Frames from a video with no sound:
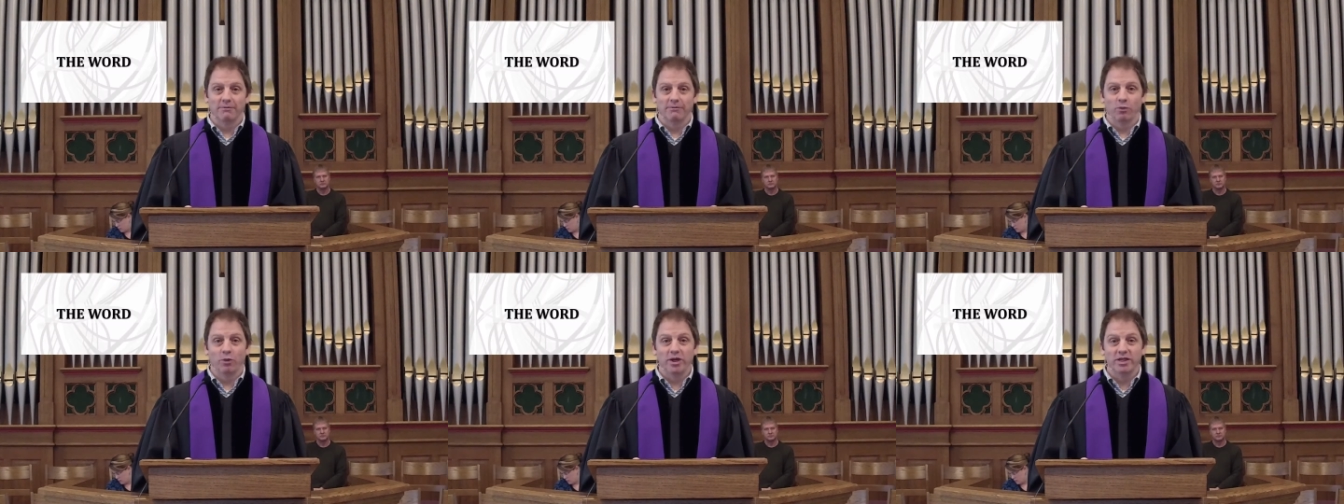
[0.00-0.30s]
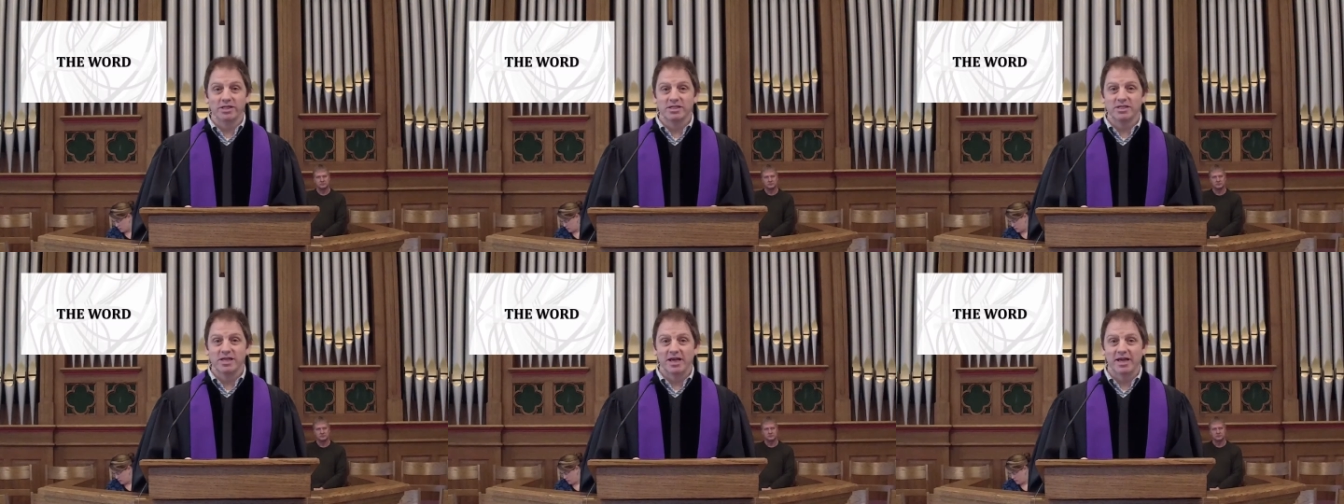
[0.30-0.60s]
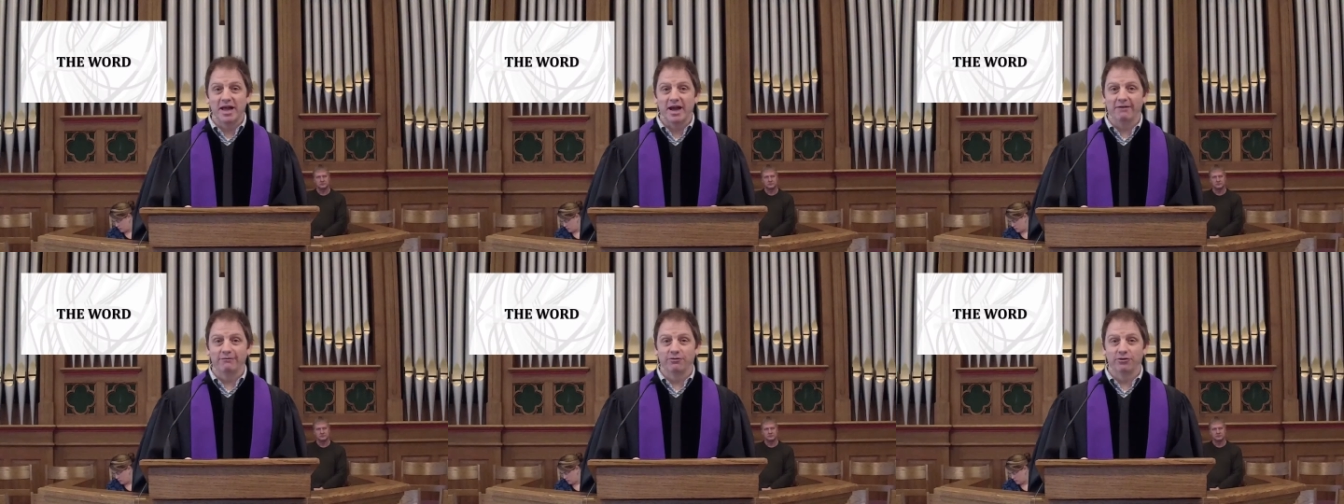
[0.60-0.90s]

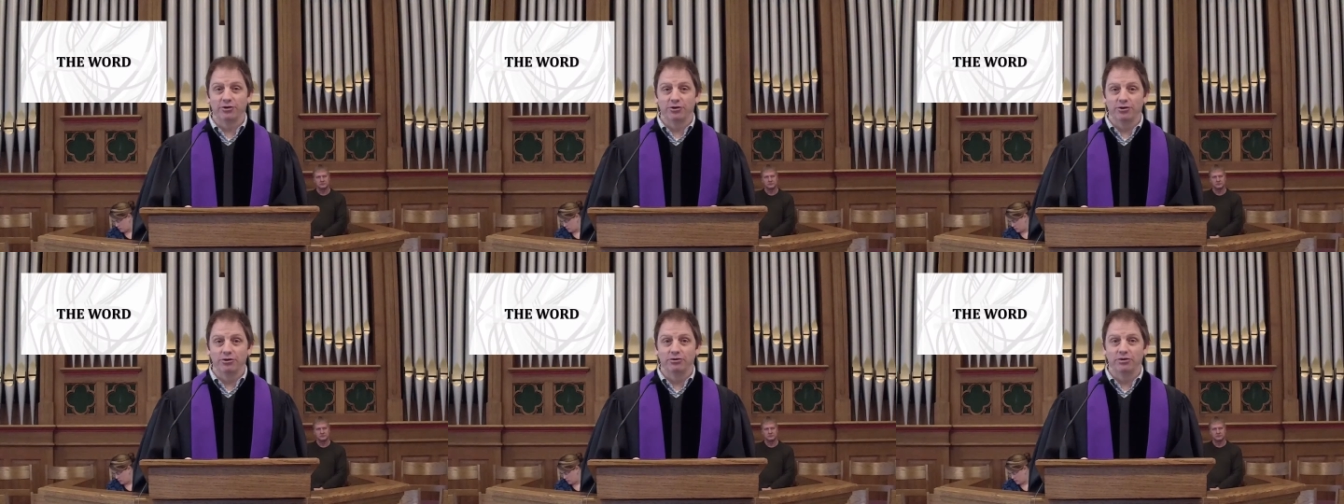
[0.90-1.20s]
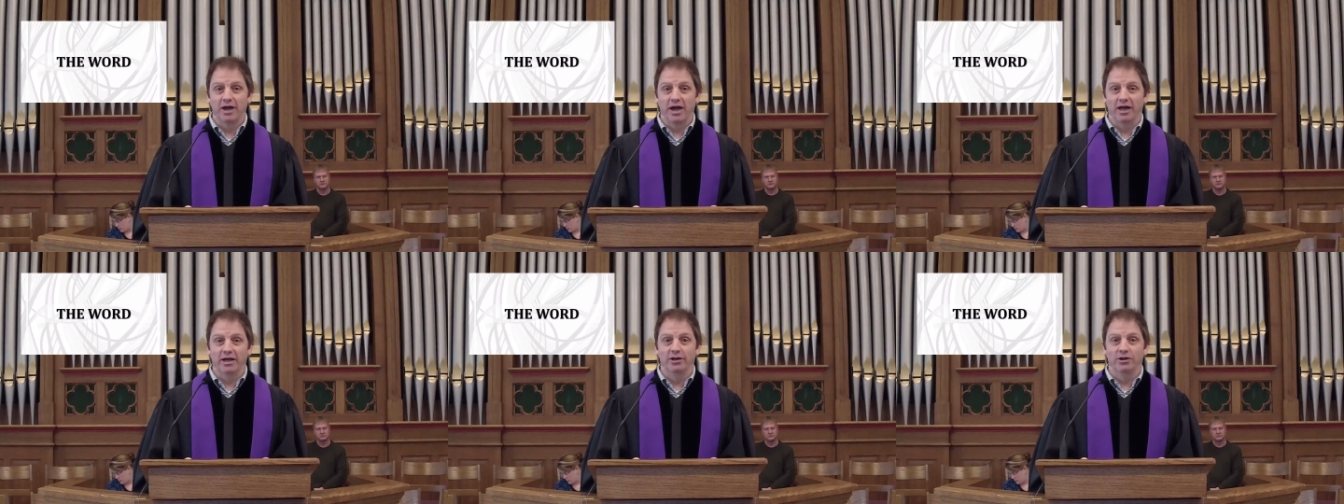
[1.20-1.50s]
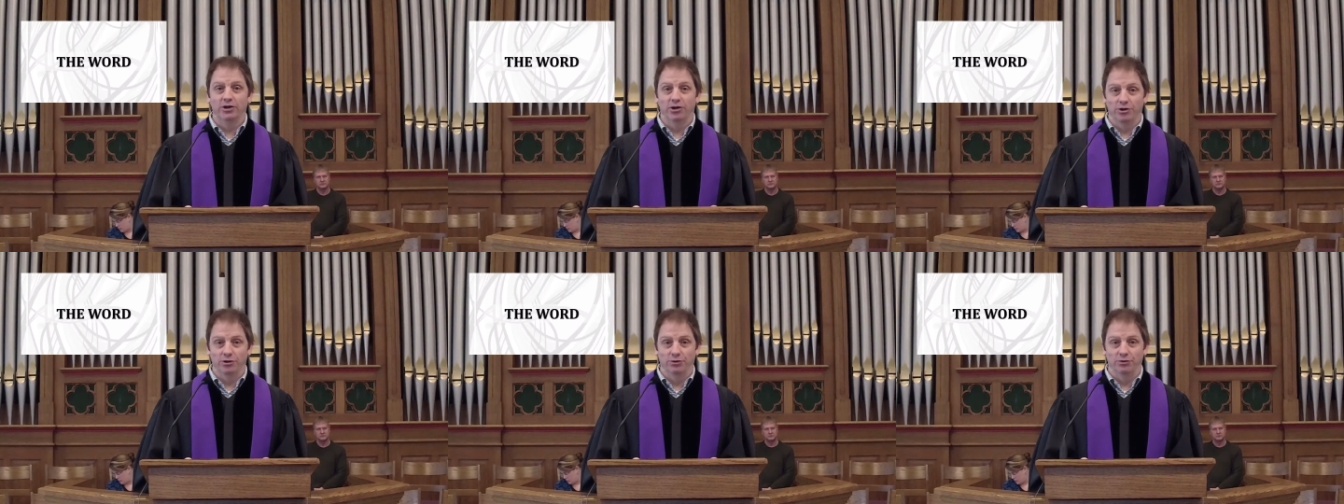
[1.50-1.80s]
Wednesday afternoon
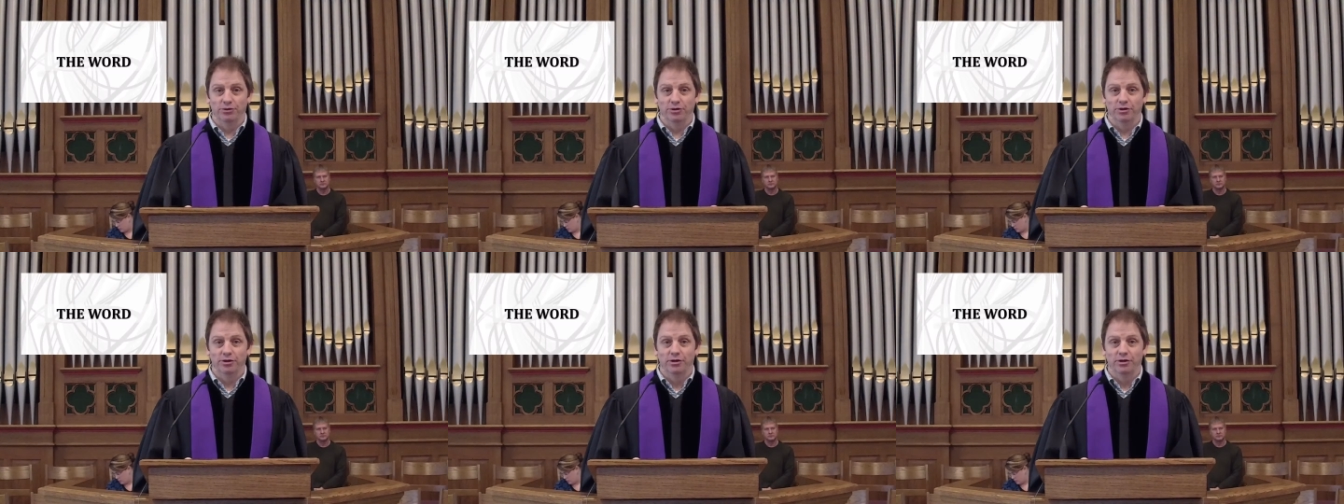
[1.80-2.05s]
at noon.